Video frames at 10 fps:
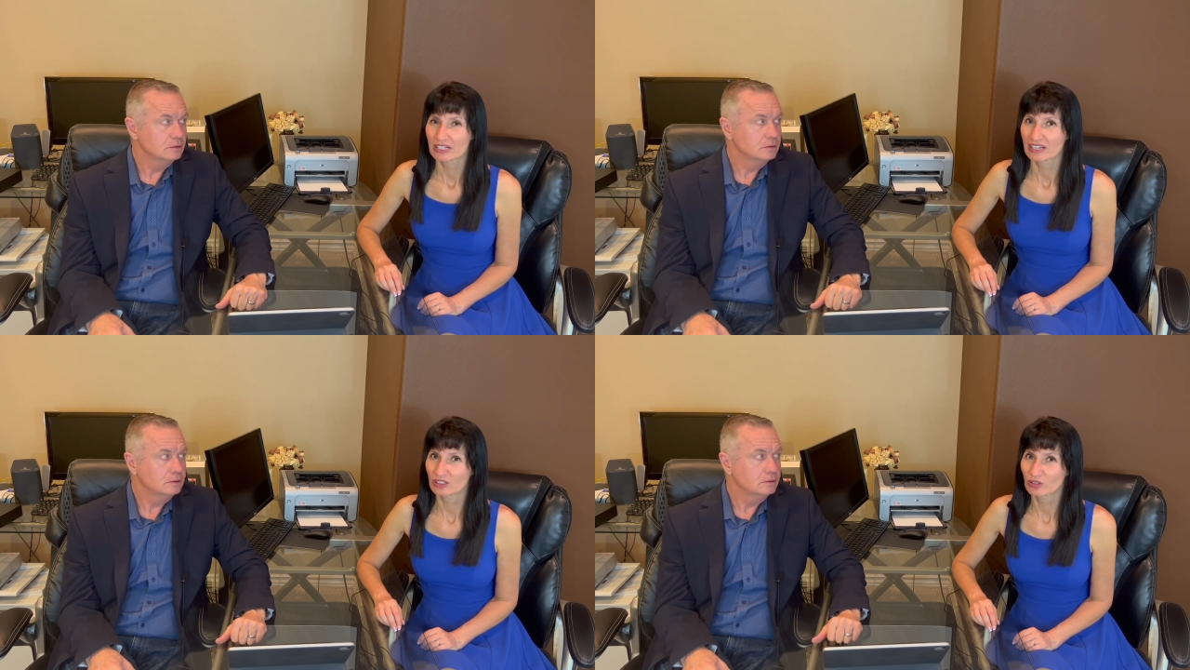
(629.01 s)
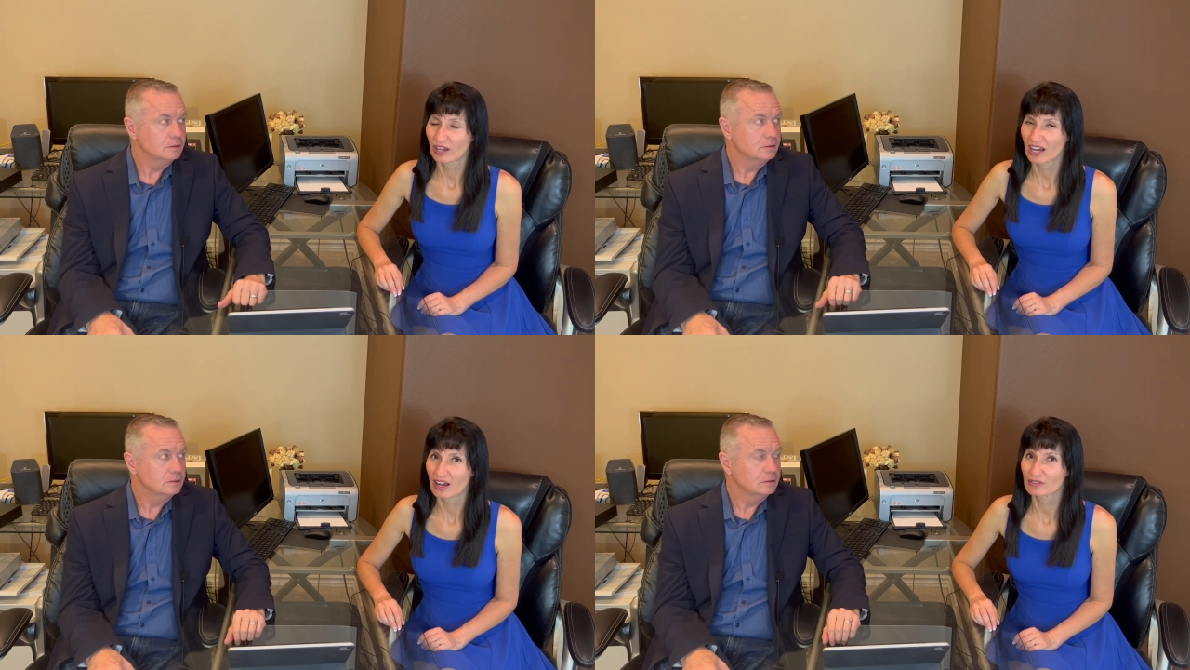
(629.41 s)
Speaker 1: Now you
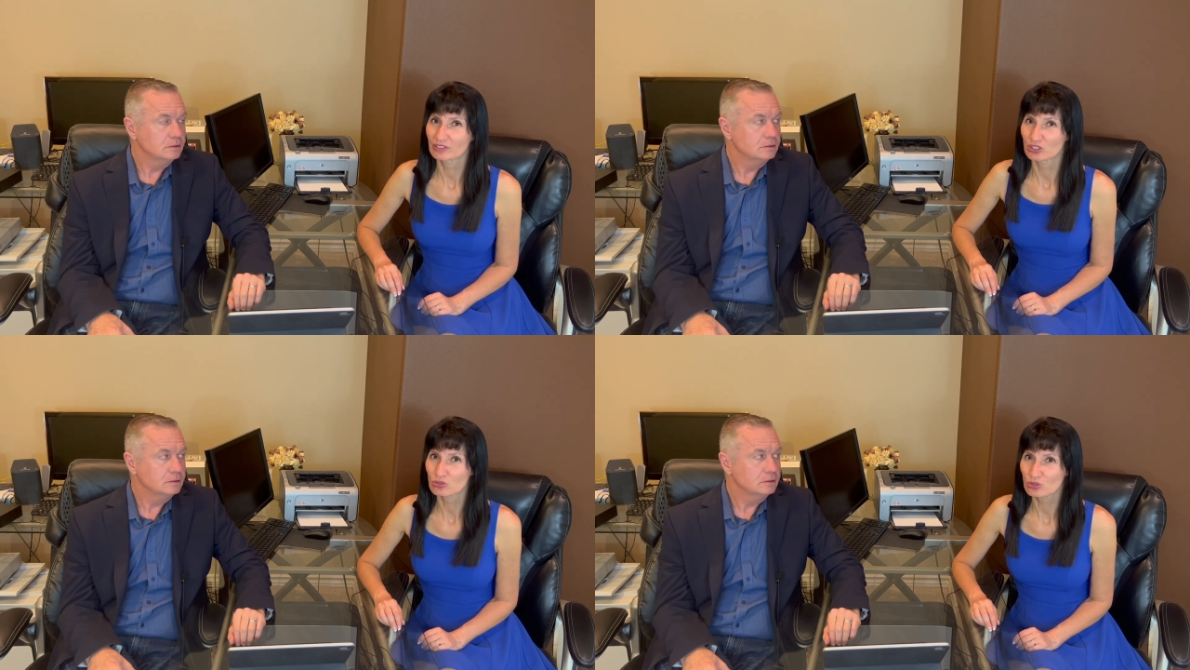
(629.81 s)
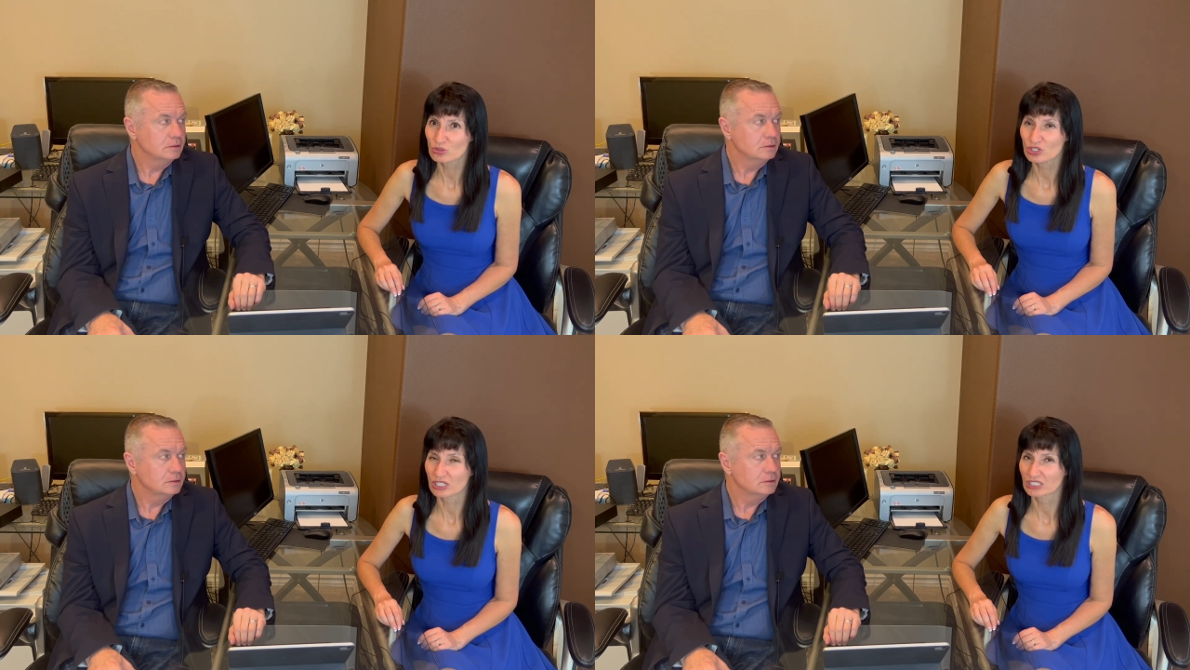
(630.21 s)
have
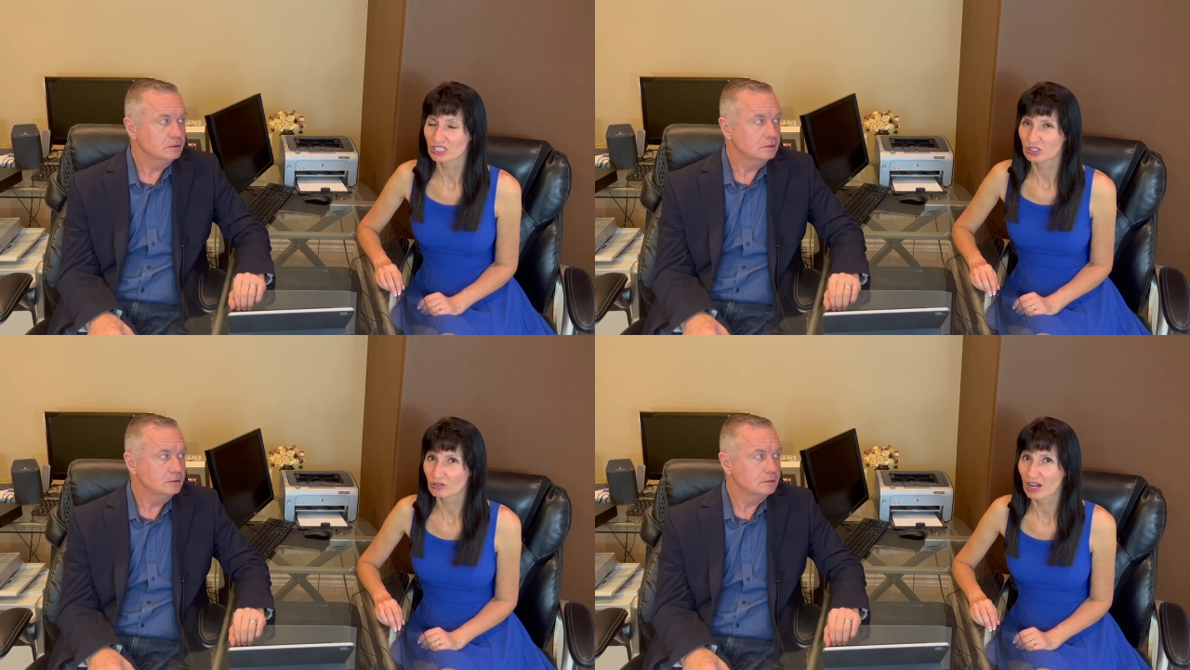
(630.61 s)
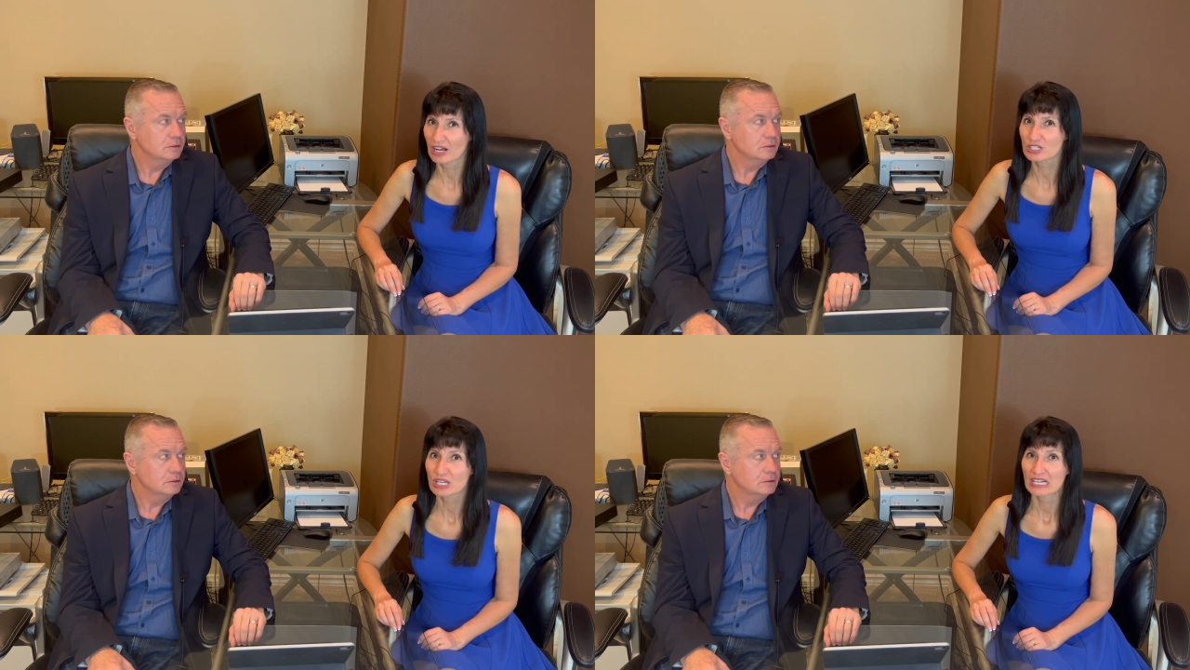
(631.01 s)
intrusion into the
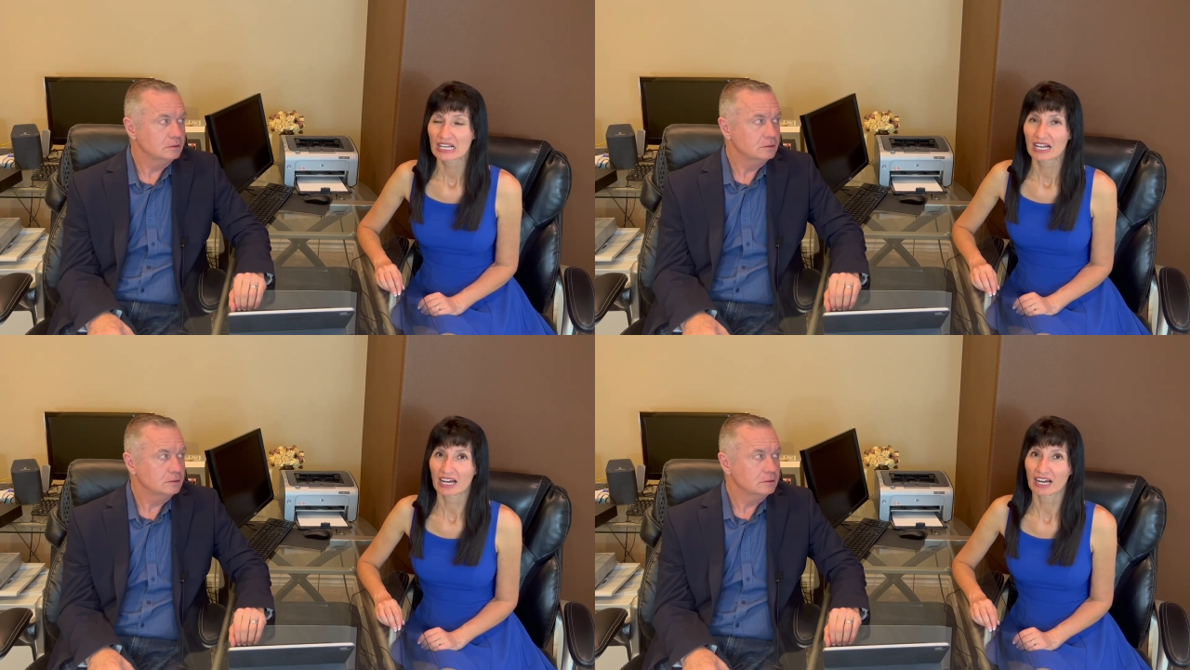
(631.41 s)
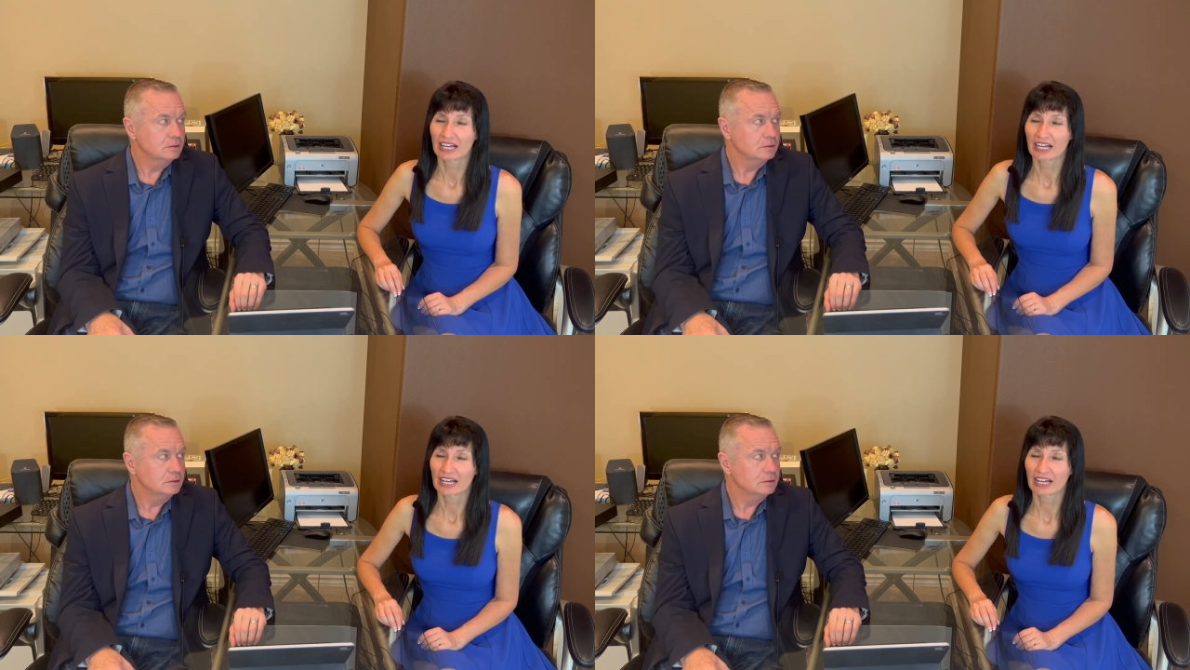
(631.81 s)
garage. Uh,